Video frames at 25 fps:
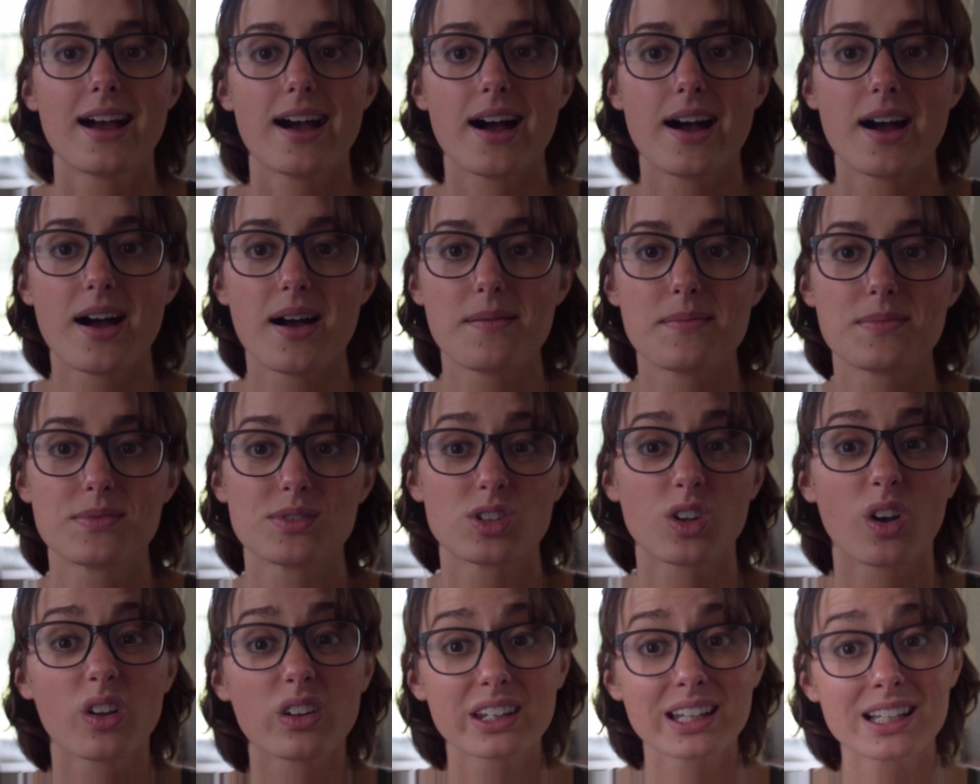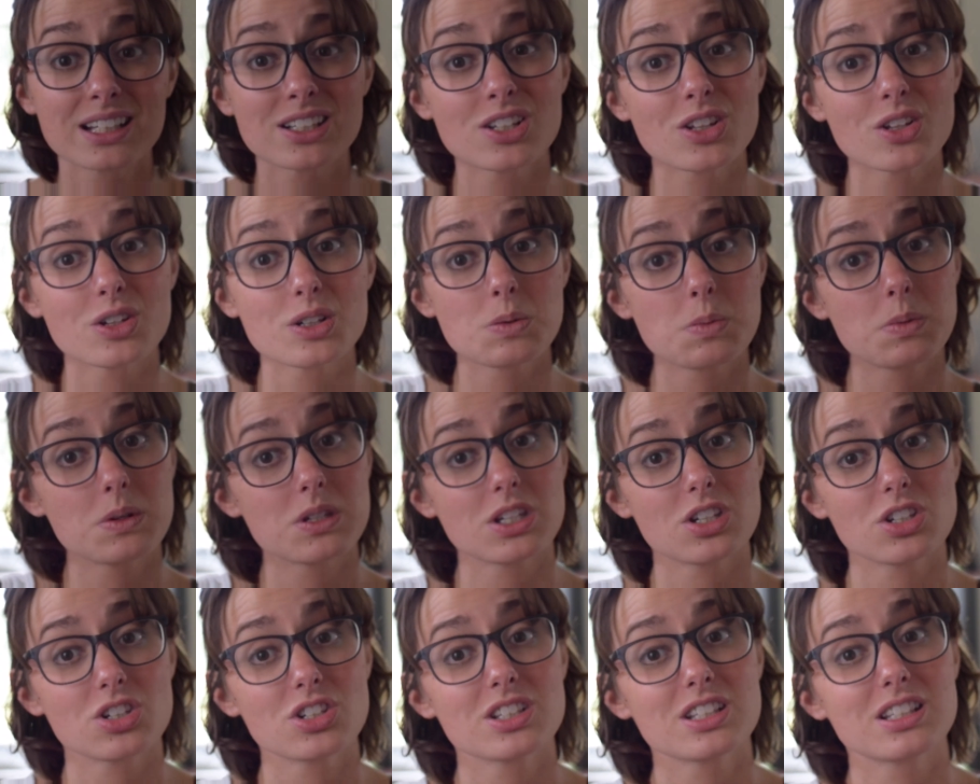So I'll link to those
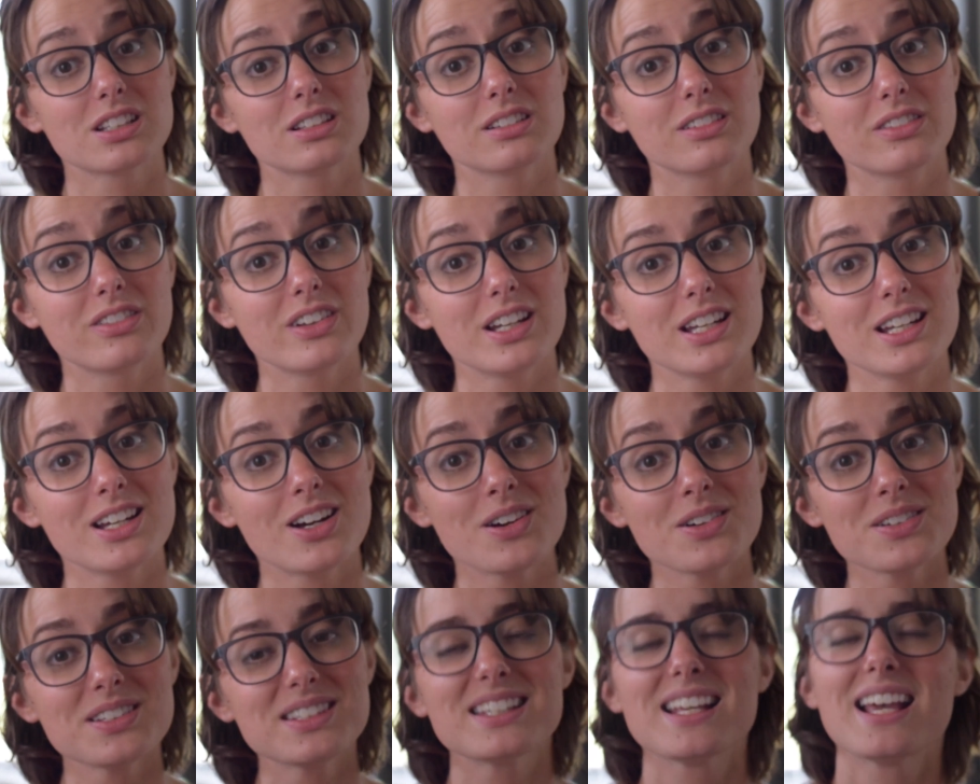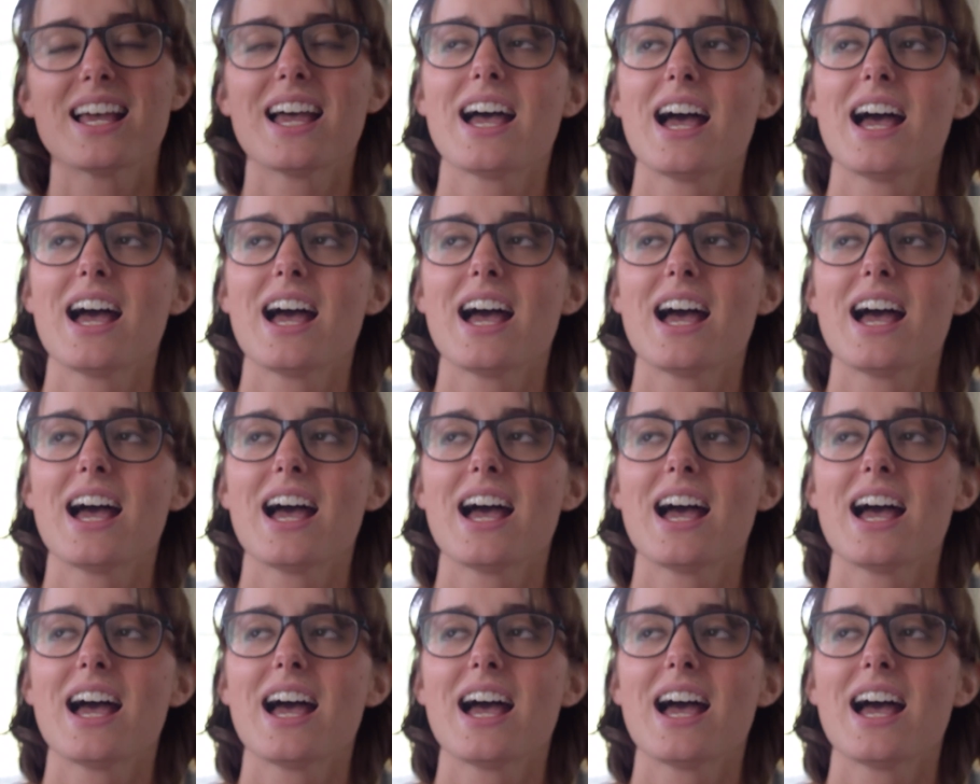positions in the videos.